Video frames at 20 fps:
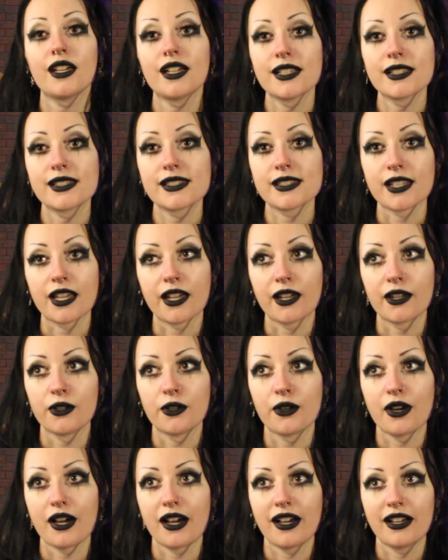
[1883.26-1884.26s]

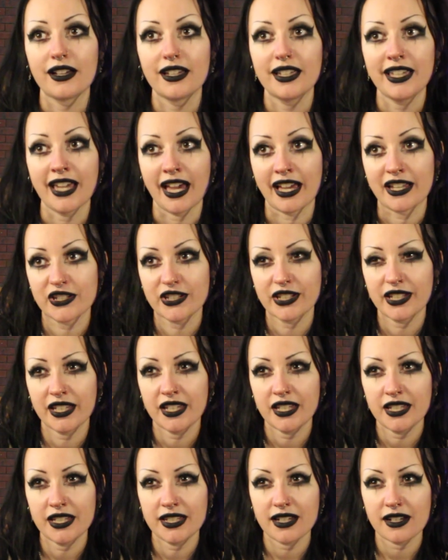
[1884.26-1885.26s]
So yeah,
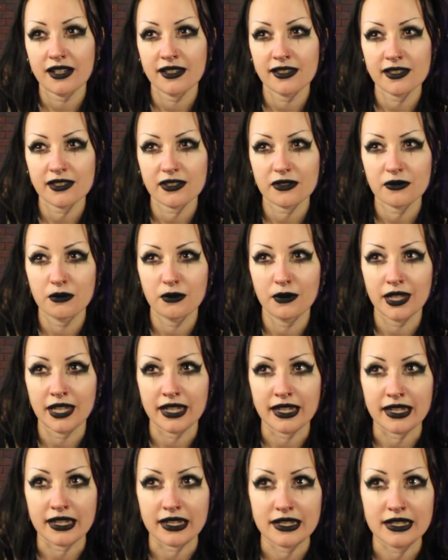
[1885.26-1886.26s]
she asked
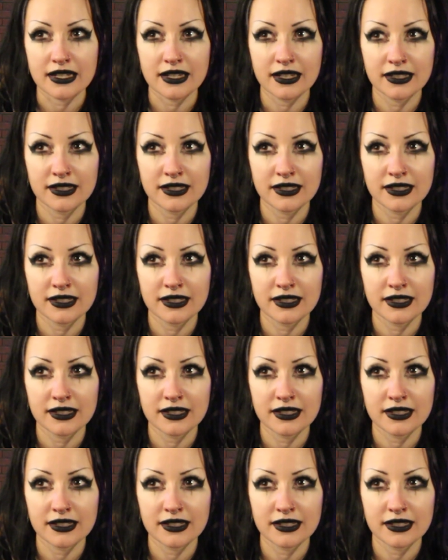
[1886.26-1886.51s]
me